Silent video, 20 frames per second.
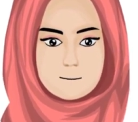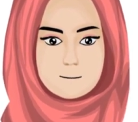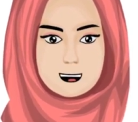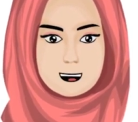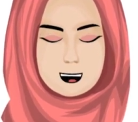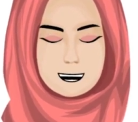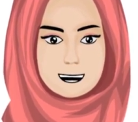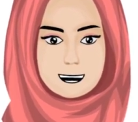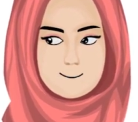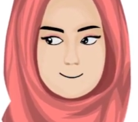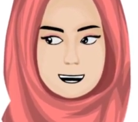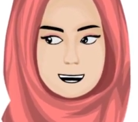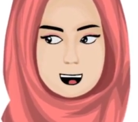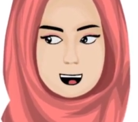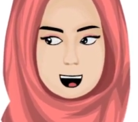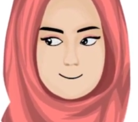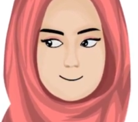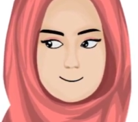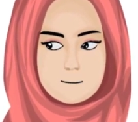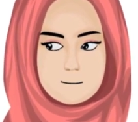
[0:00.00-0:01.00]
So here we
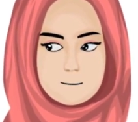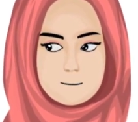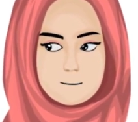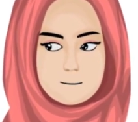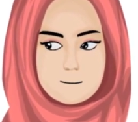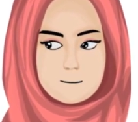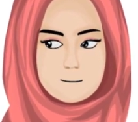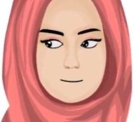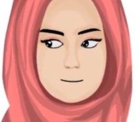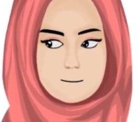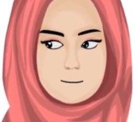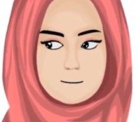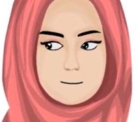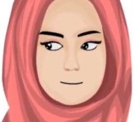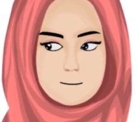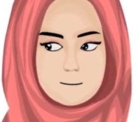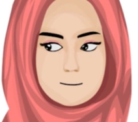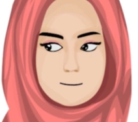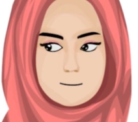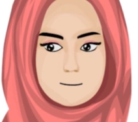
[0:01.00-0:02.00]
have it.
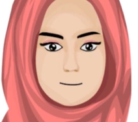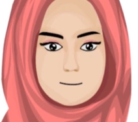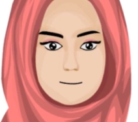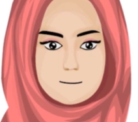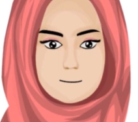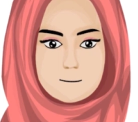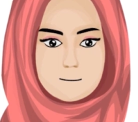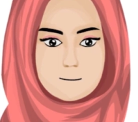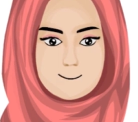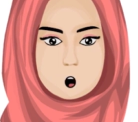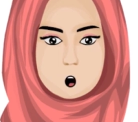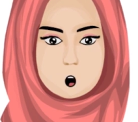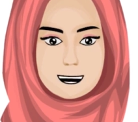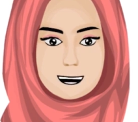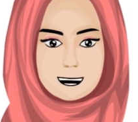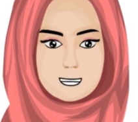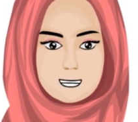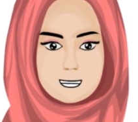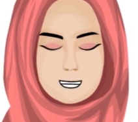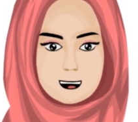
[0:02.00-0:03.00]
Now
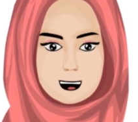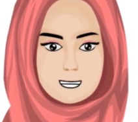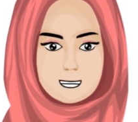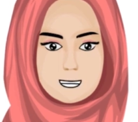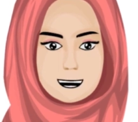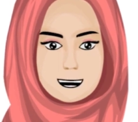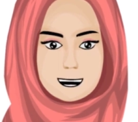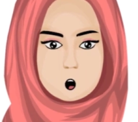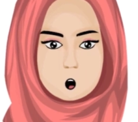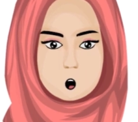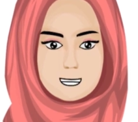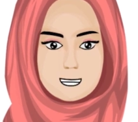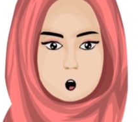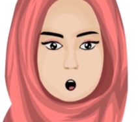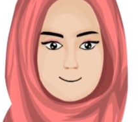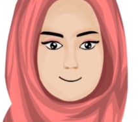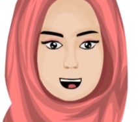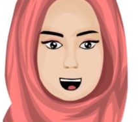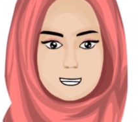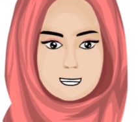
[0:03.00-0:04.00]
if you can make out
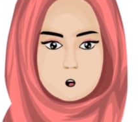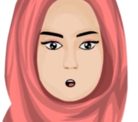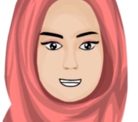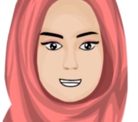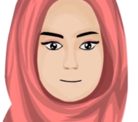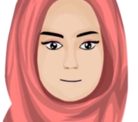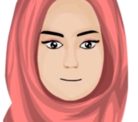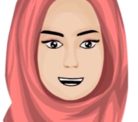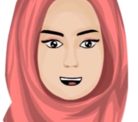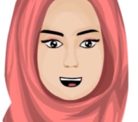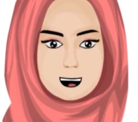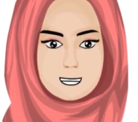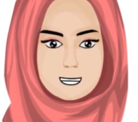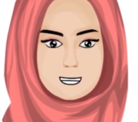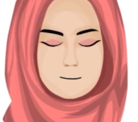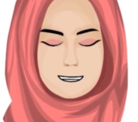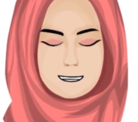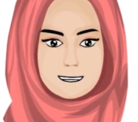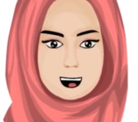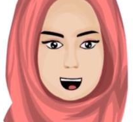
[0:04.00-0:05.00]
from my drawing skill,
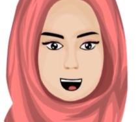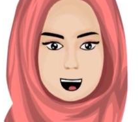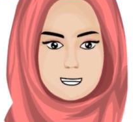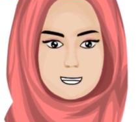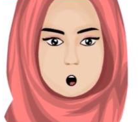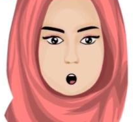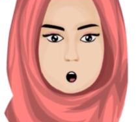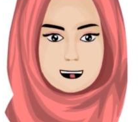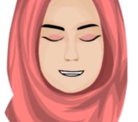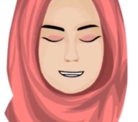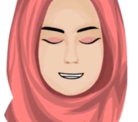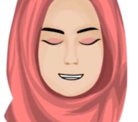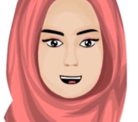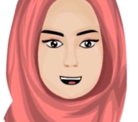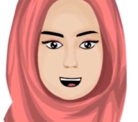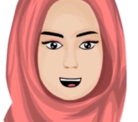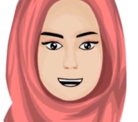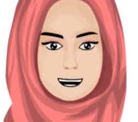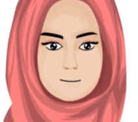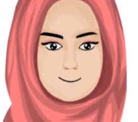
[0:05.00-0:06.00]
this is our nose,
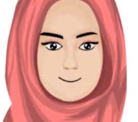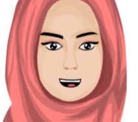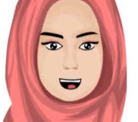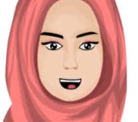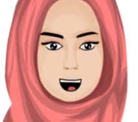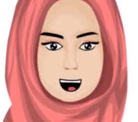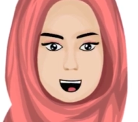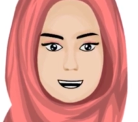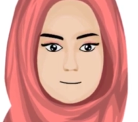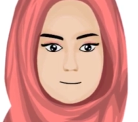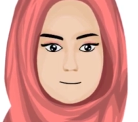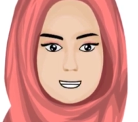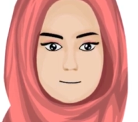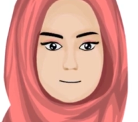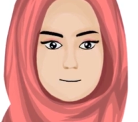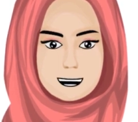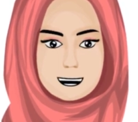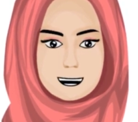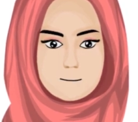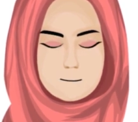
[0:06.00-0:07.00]
this is the eye,
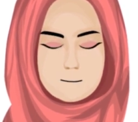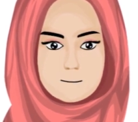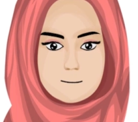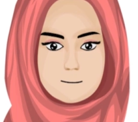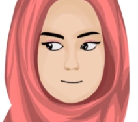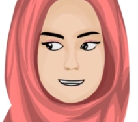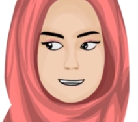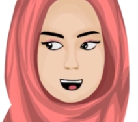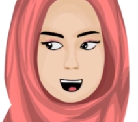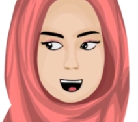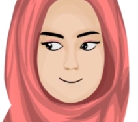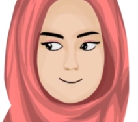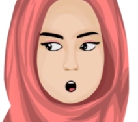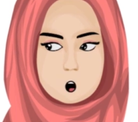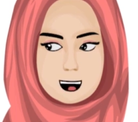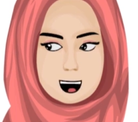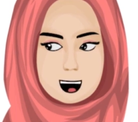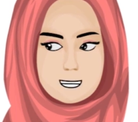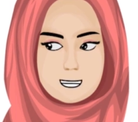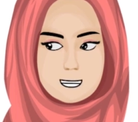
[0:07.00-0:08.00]
okay. Now
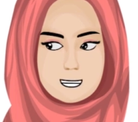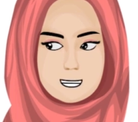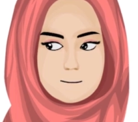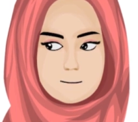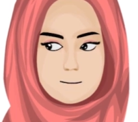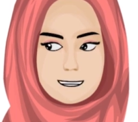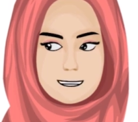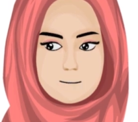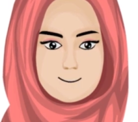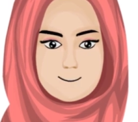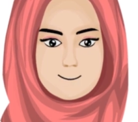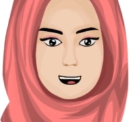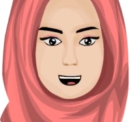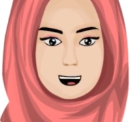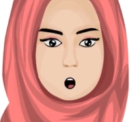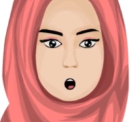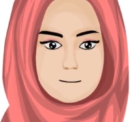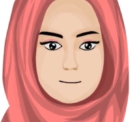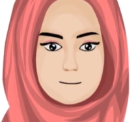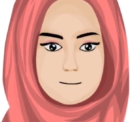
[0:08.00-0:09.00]
what is this structure
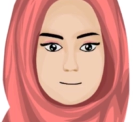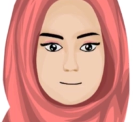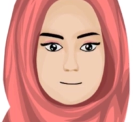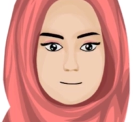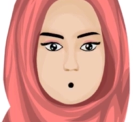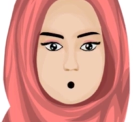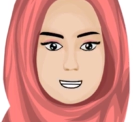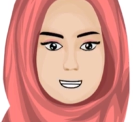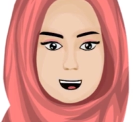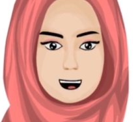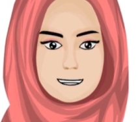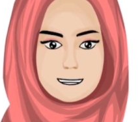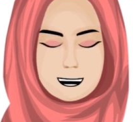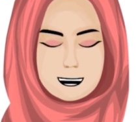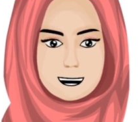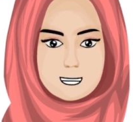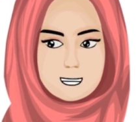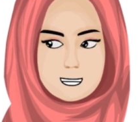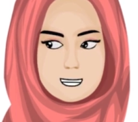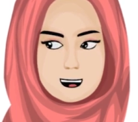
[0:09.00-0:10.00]
here? This
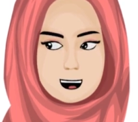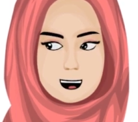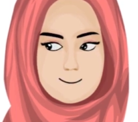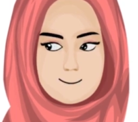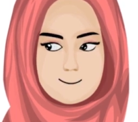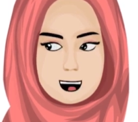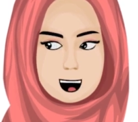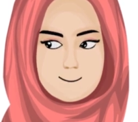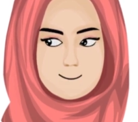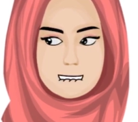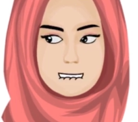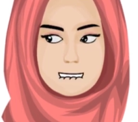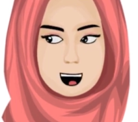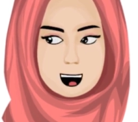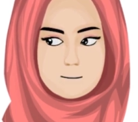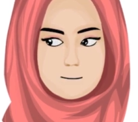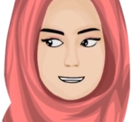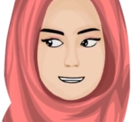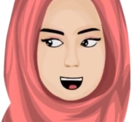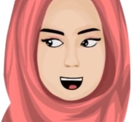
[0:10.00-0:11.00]
is the
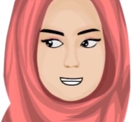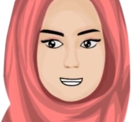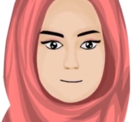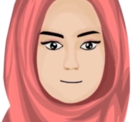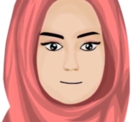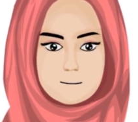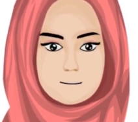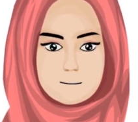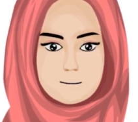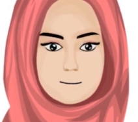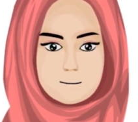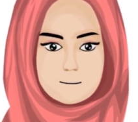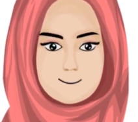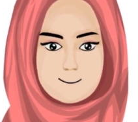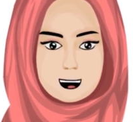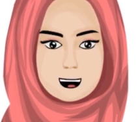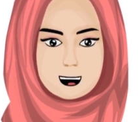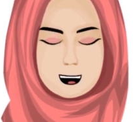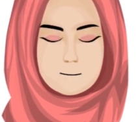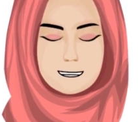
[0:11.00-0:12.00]
maxillary sinus. So
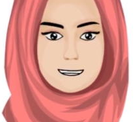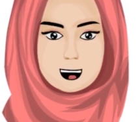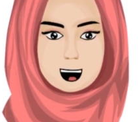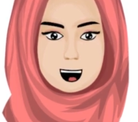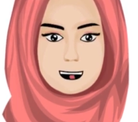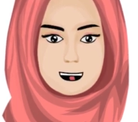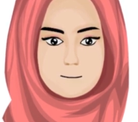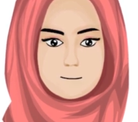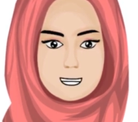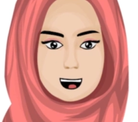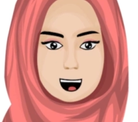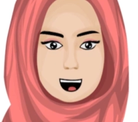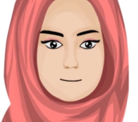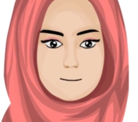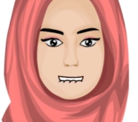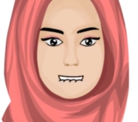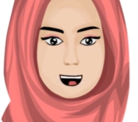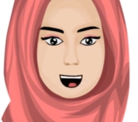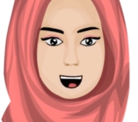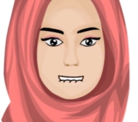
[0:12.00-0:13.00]
let us
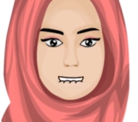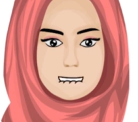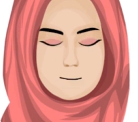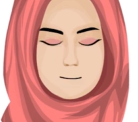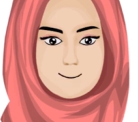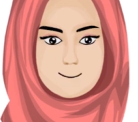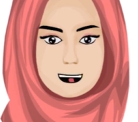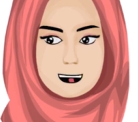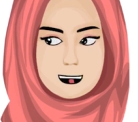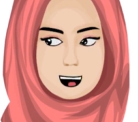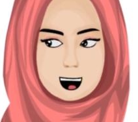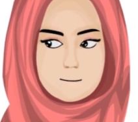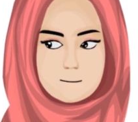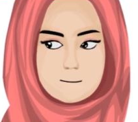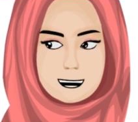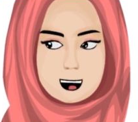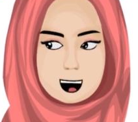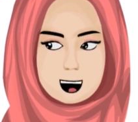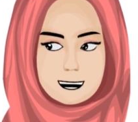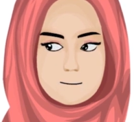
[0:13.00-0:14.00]
understand first what
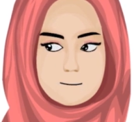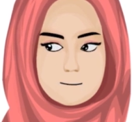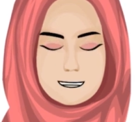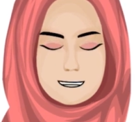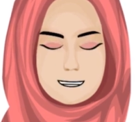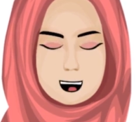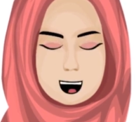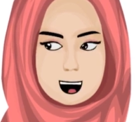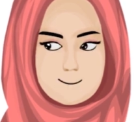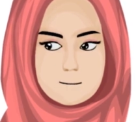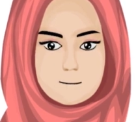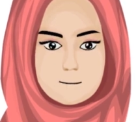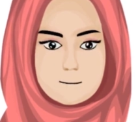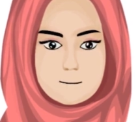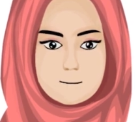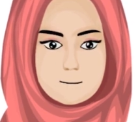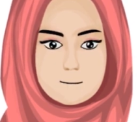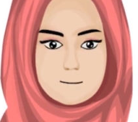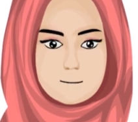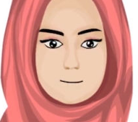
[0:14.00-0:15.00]
is sinus,
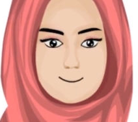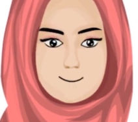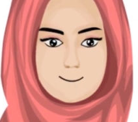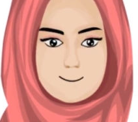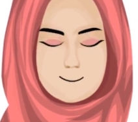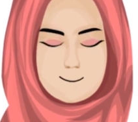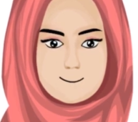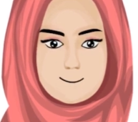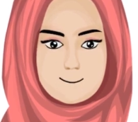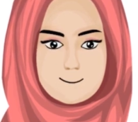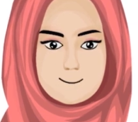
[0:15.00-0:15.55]
okay?